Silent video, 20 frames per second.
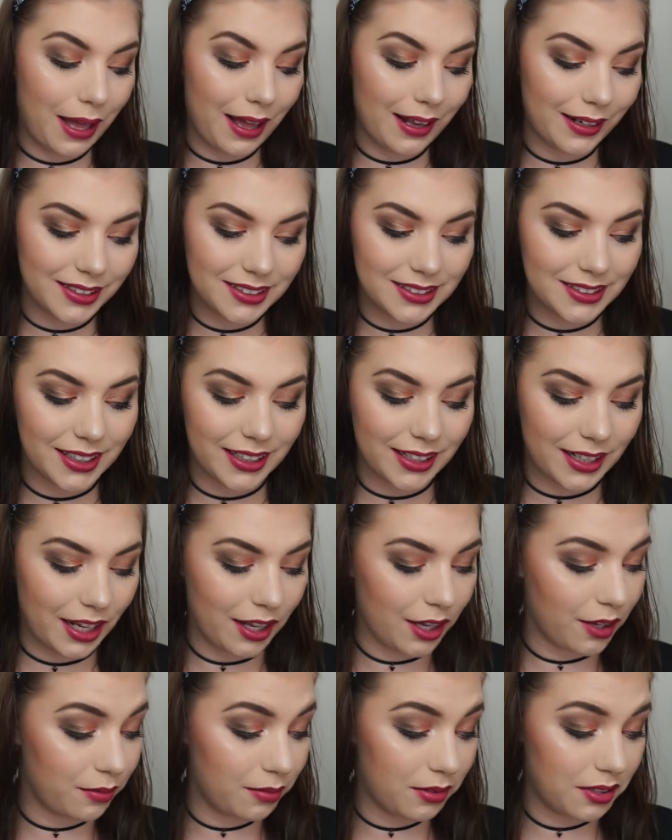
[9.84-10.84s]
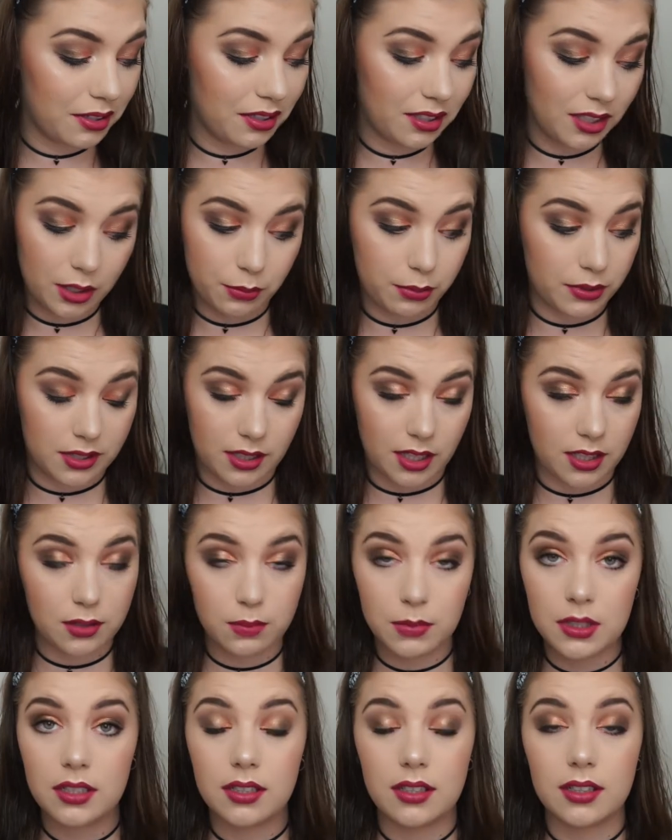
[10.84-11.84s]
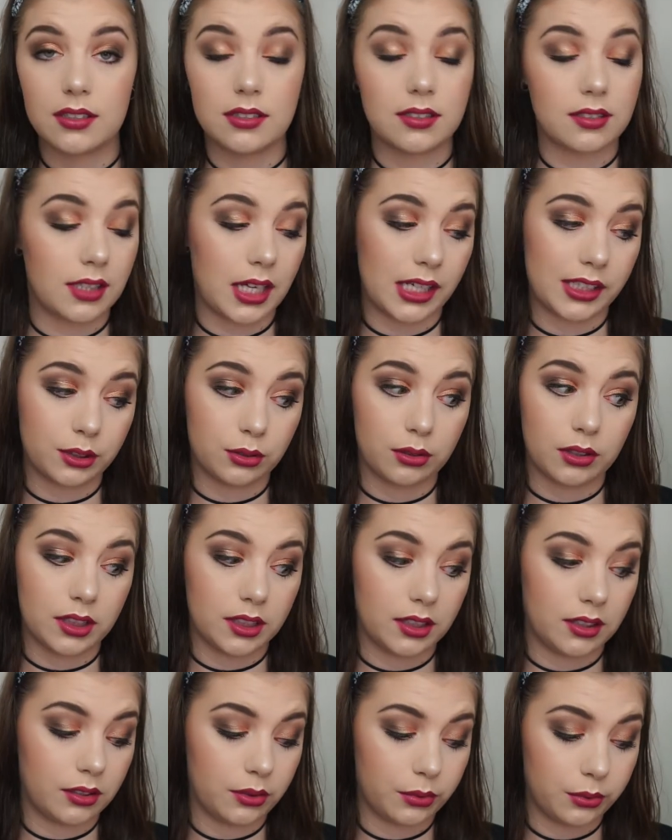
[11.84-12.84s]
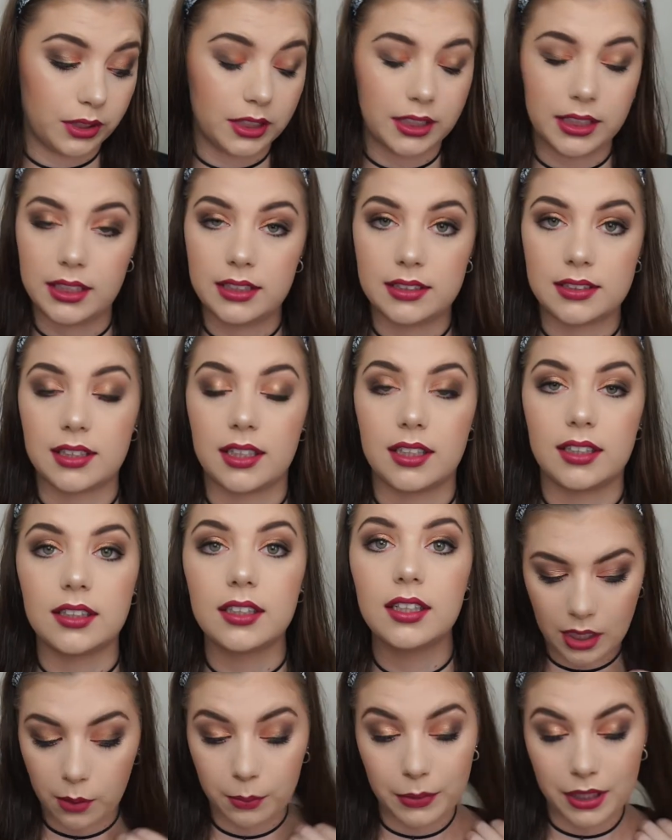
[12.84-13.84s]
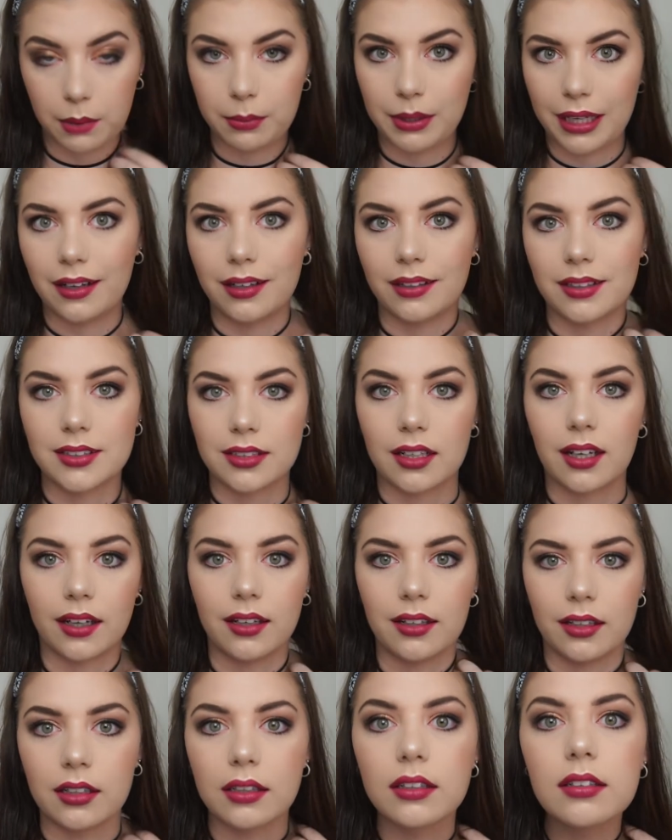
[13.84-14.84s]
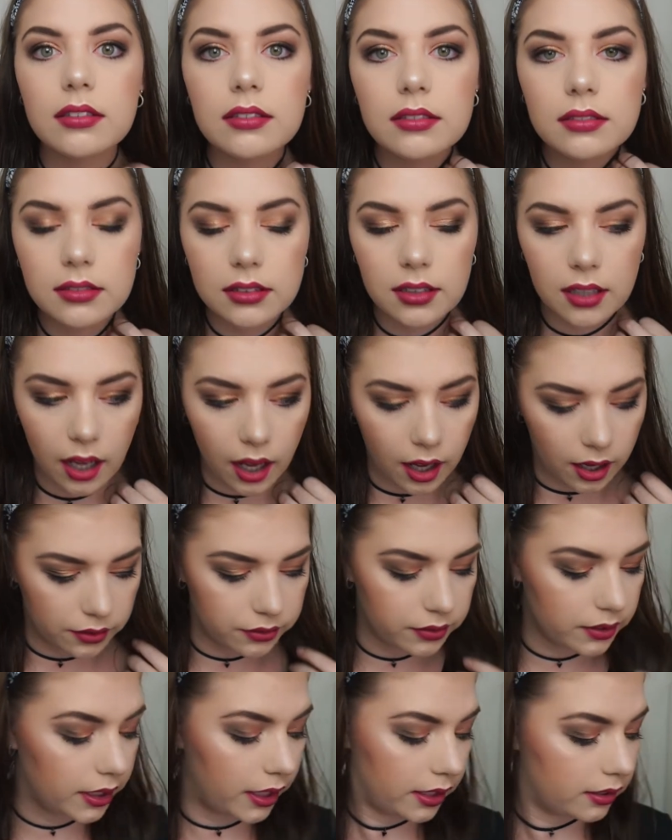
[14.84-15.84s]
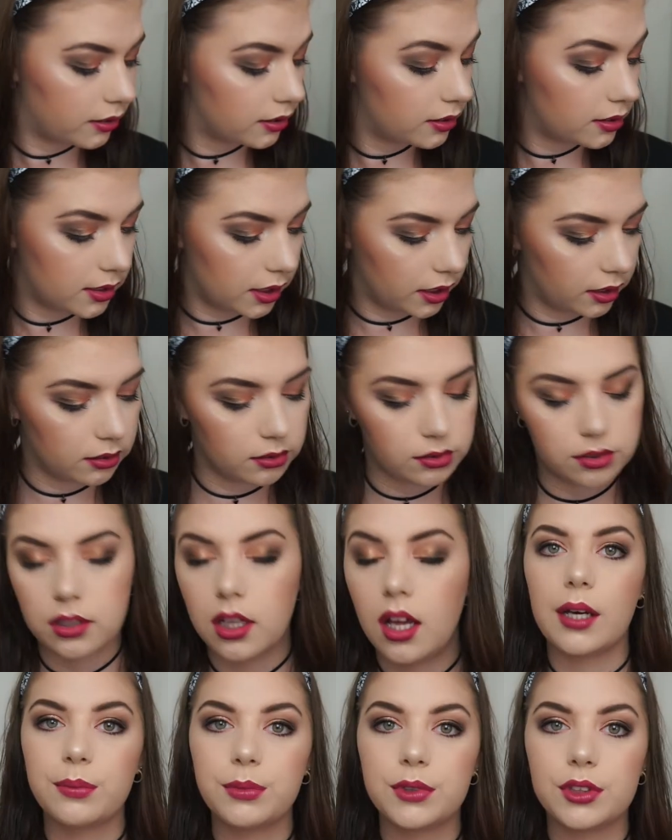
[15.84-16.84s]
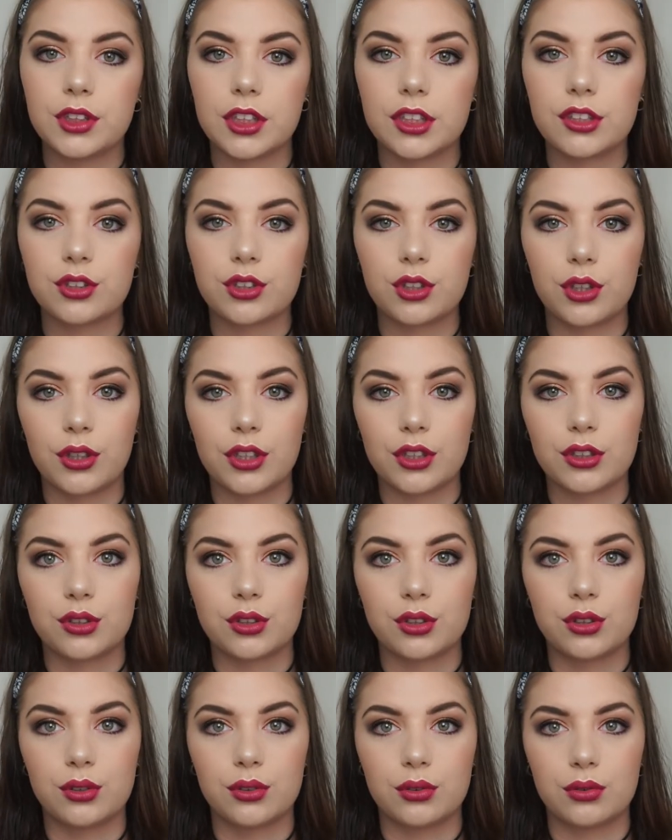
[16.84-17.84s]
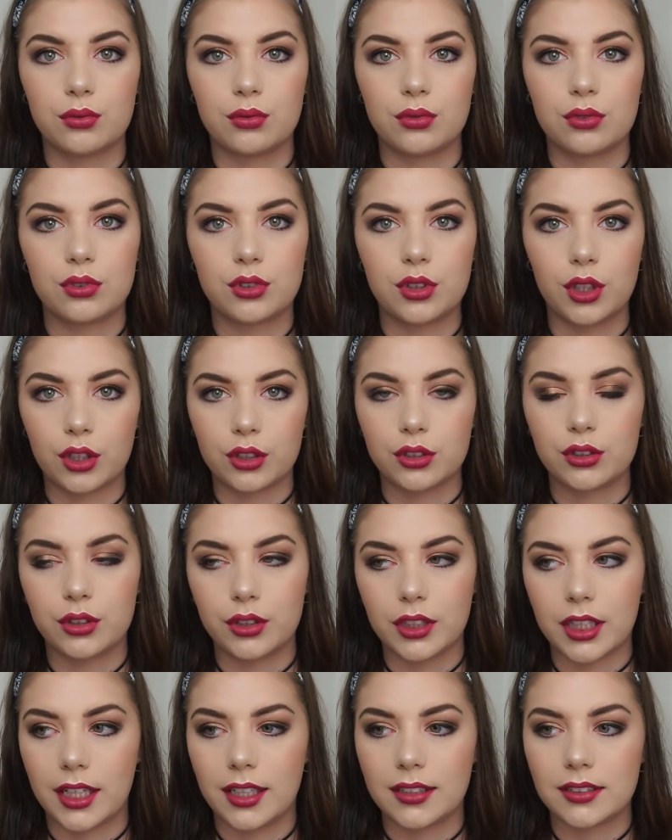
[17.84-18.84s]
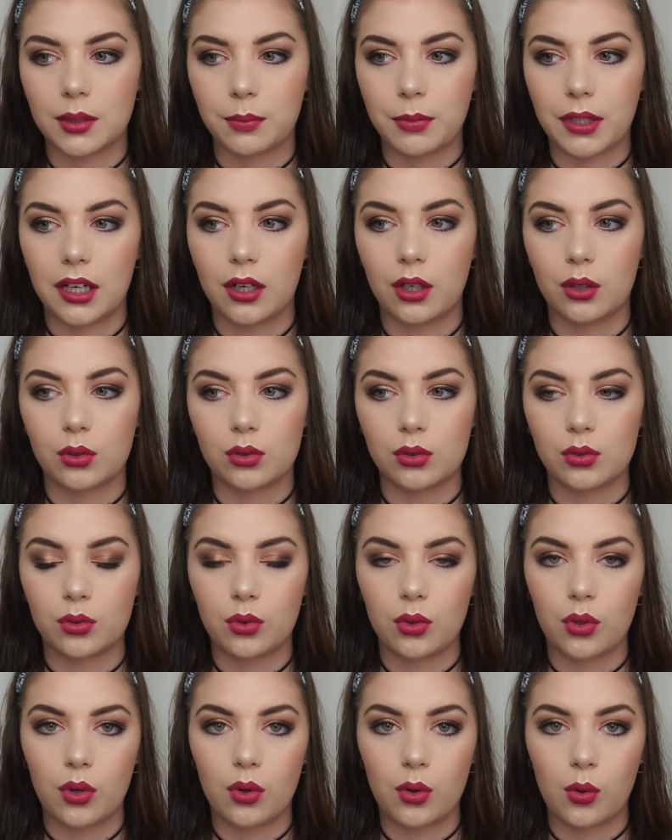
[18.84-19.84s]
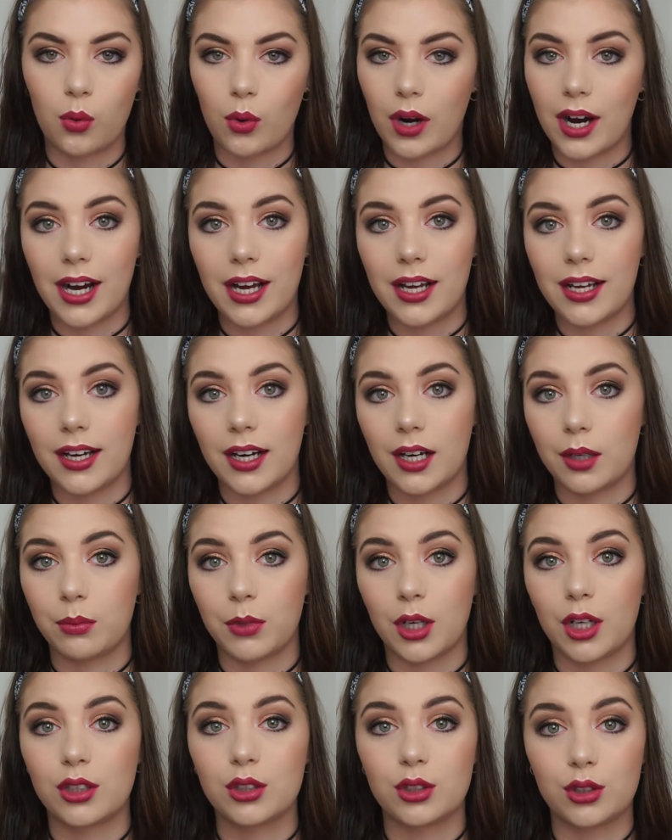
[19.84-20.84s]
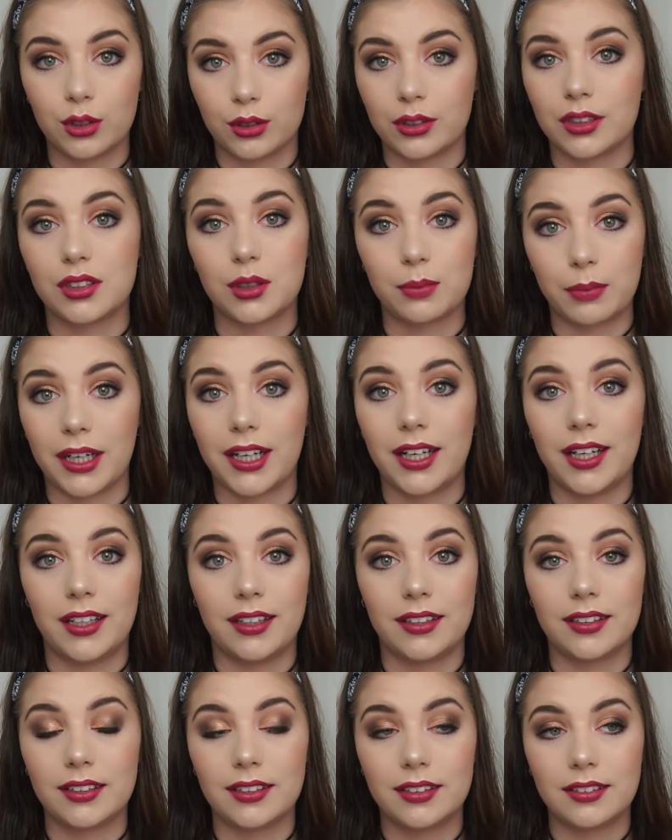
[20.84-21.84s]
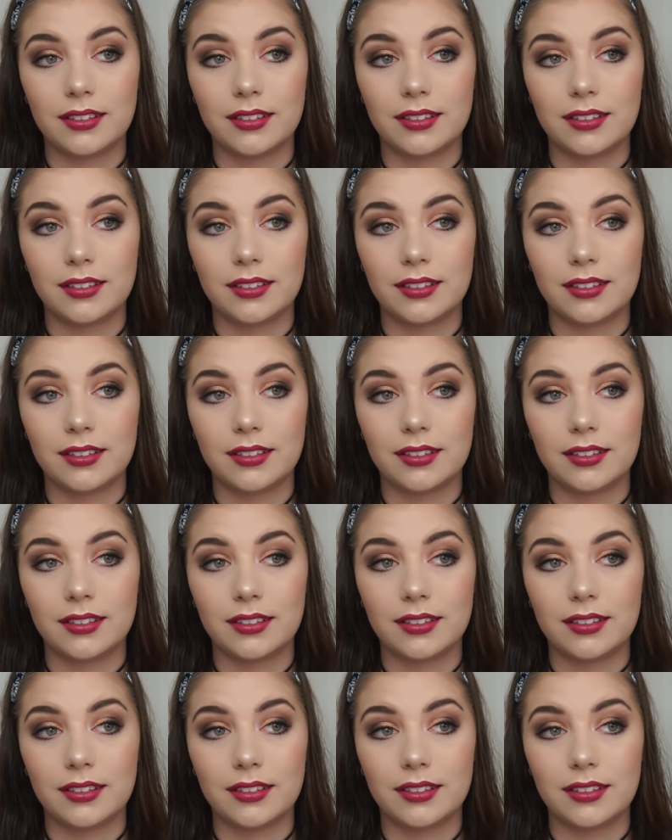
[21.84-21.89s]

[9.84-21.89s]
palettes that I have here besides me. It's actually really insane how many palettes I have and singles. I'm just going to talk to you guys about why I'm not going to buy it